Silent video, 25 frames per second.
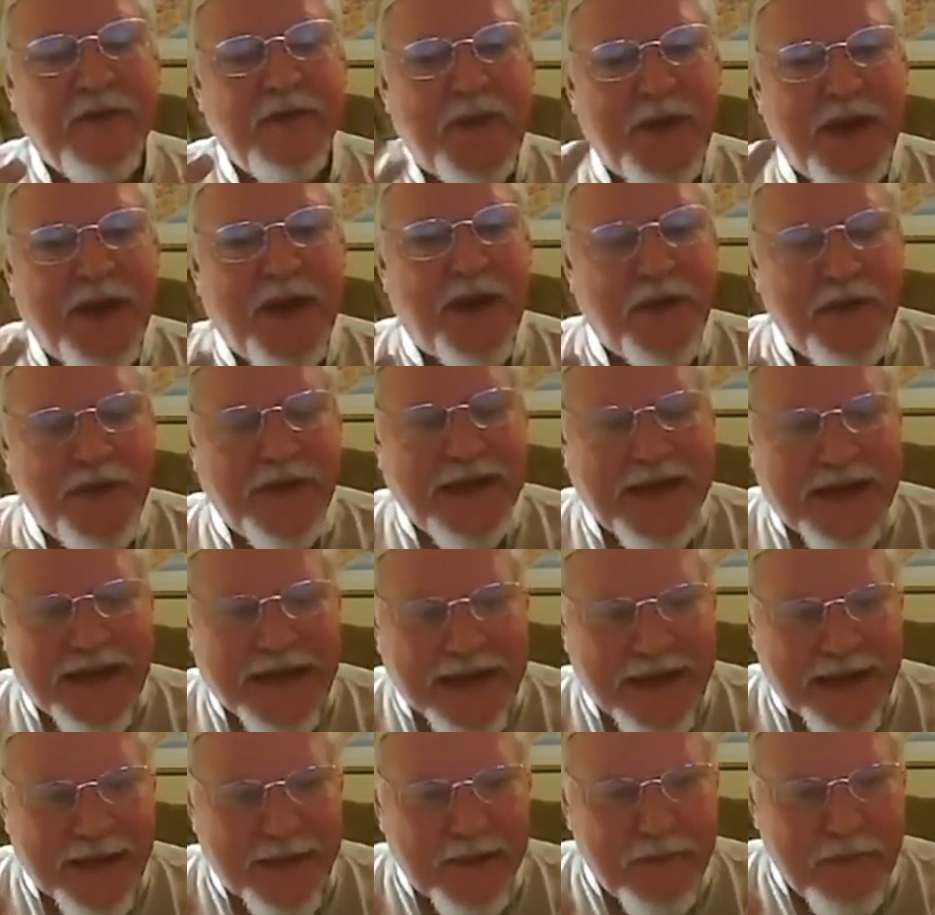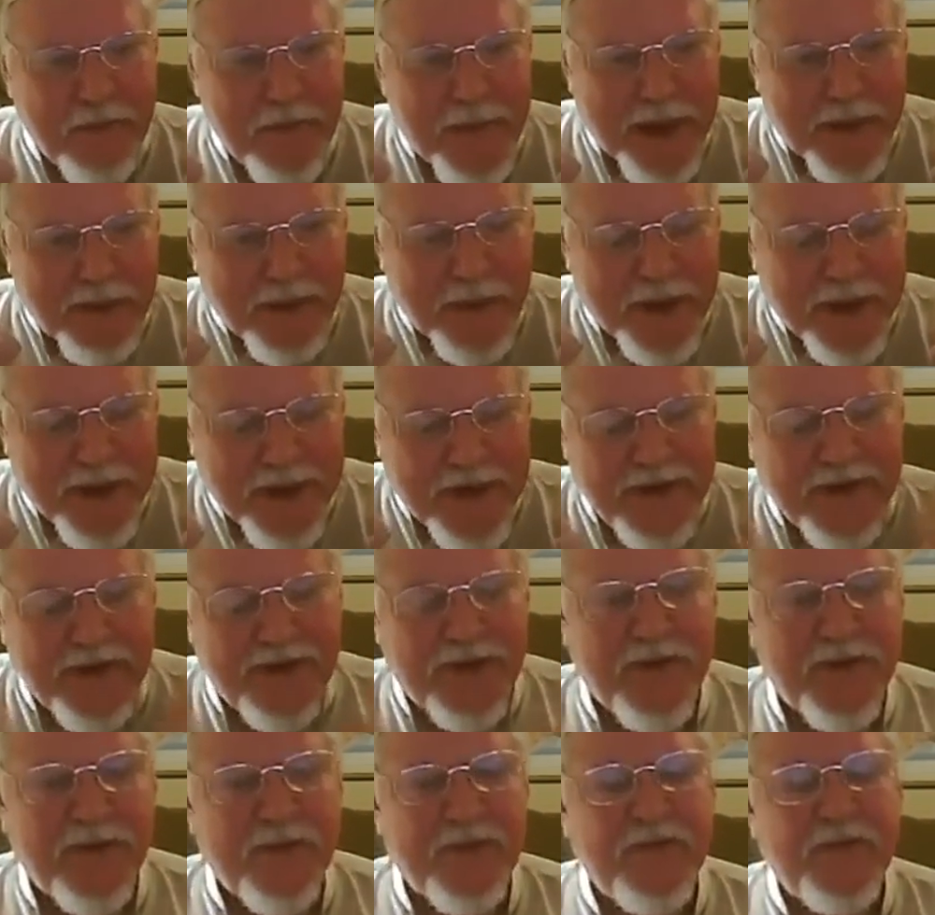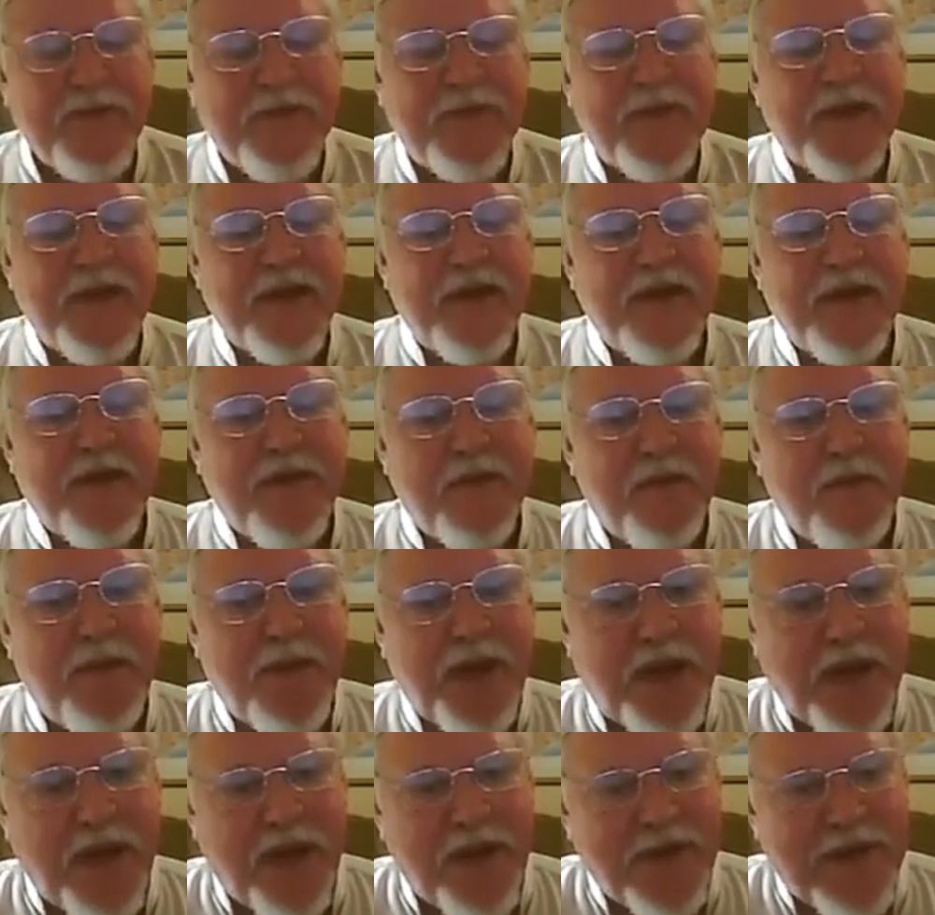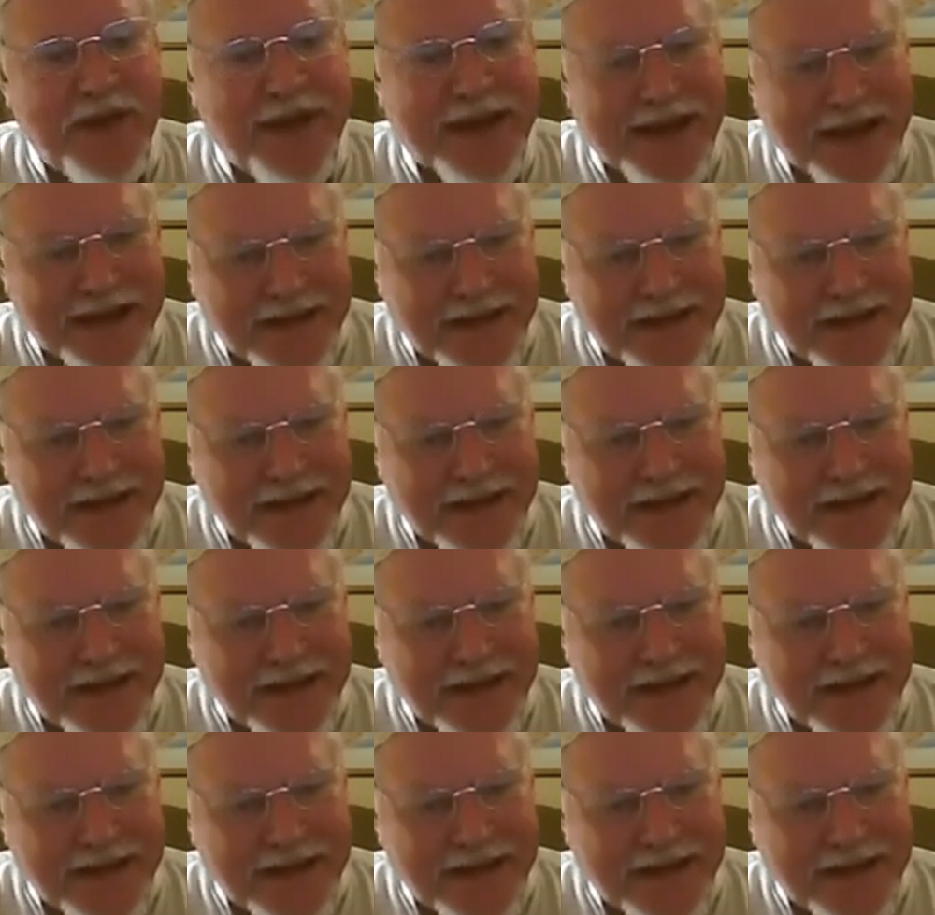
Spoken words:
beyond the memories, beyond the